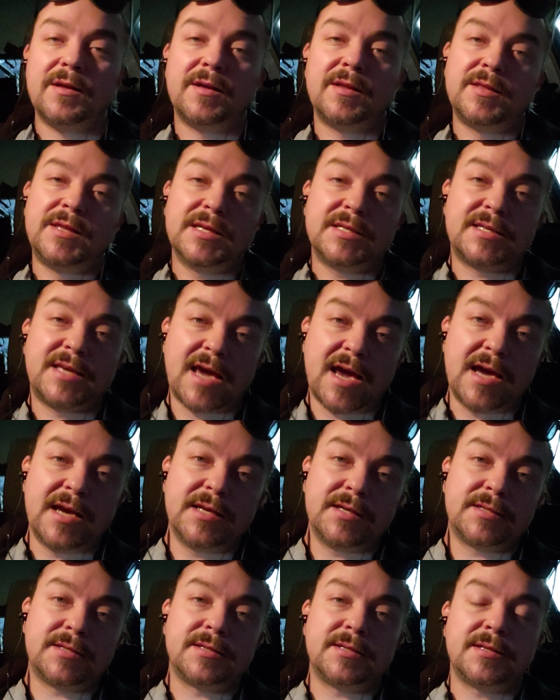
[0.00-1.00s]
This
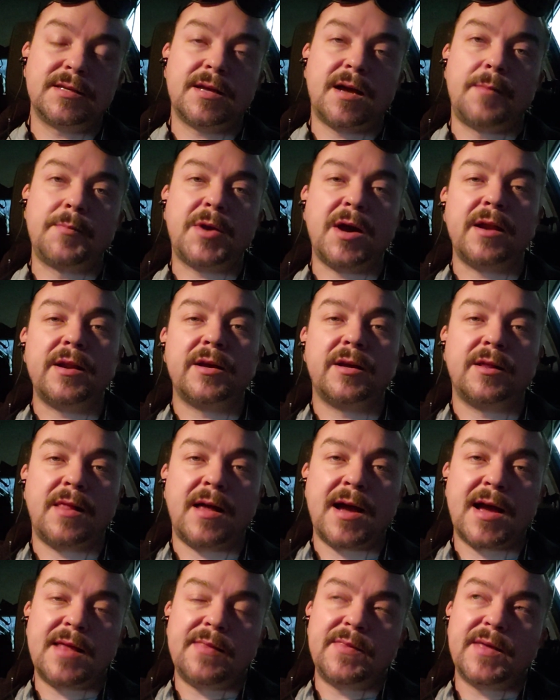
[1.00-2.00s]
case, I'm kind of
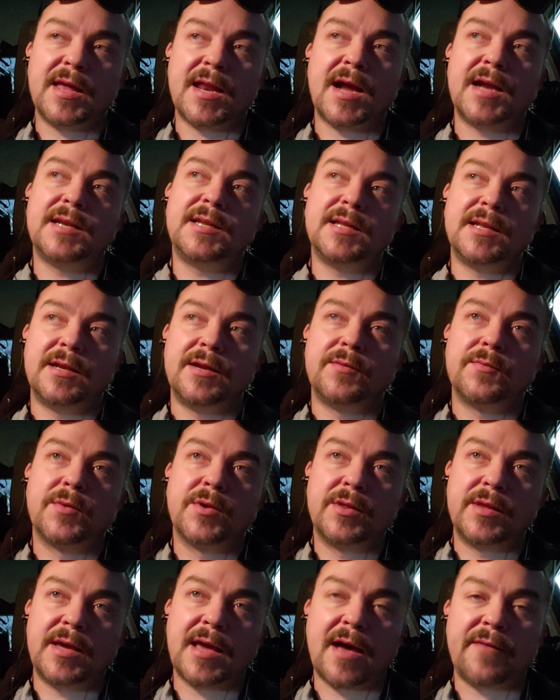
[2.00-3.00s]
glad that I didn't
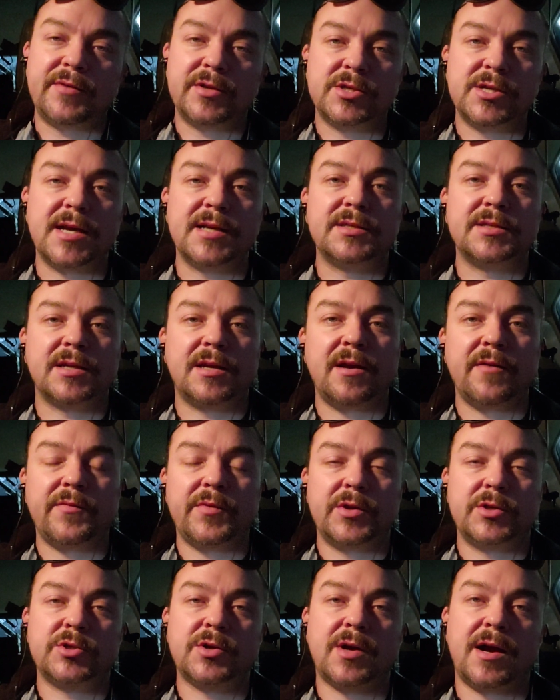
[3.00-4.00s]
really have a chance to cover
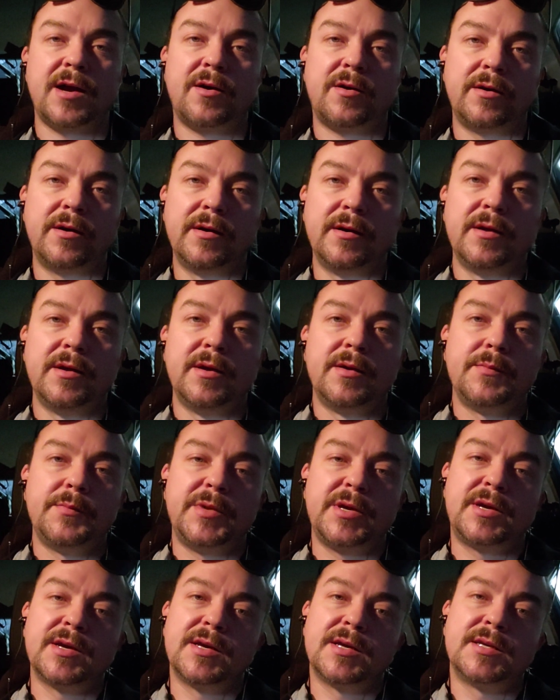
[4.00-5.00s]
the trial
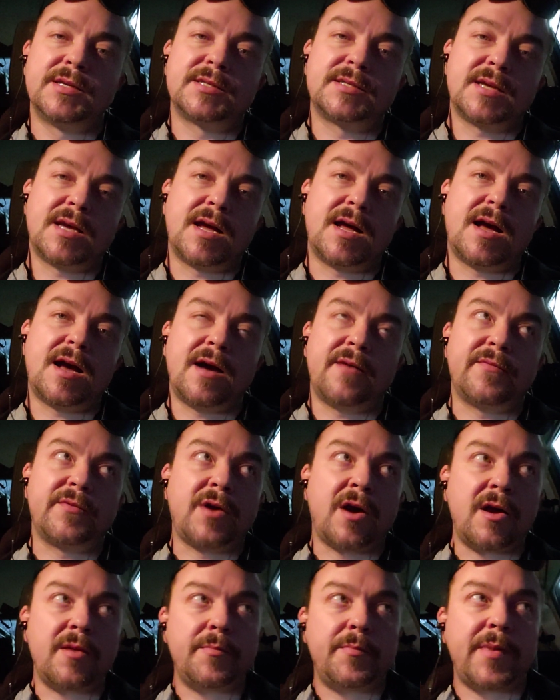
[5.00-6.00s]
because I've
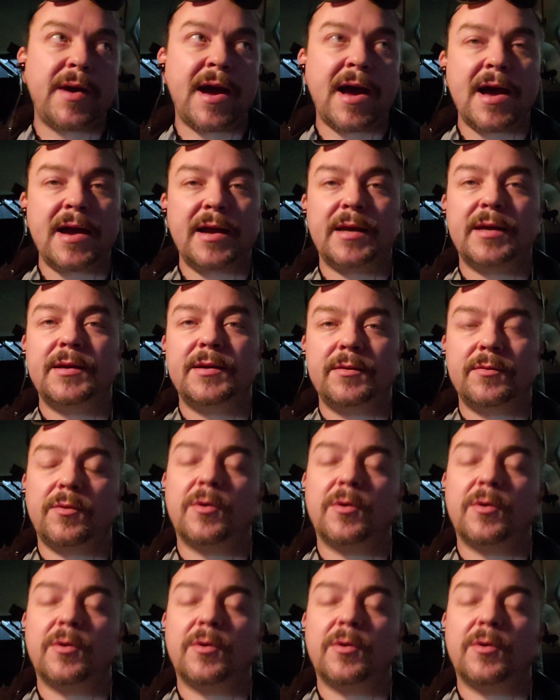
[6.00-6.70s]
gone back,